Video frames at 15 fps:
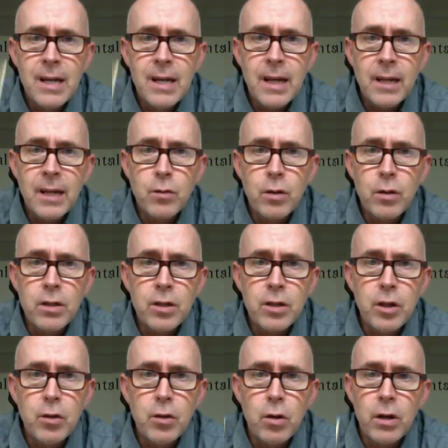That's what a
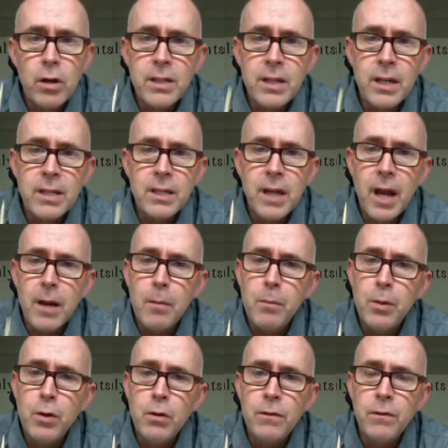skewer is, and it's got a
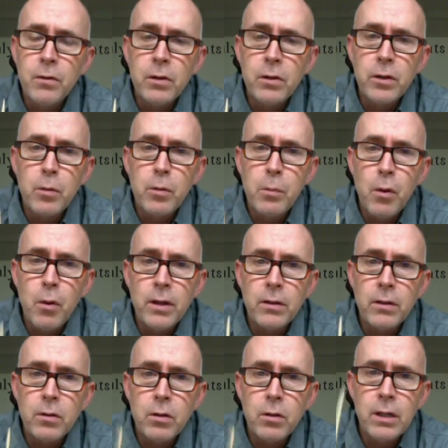beautiful little point
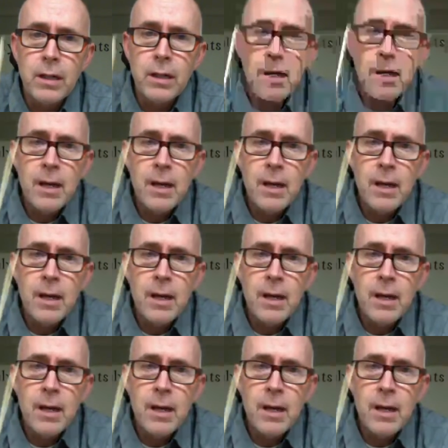to it.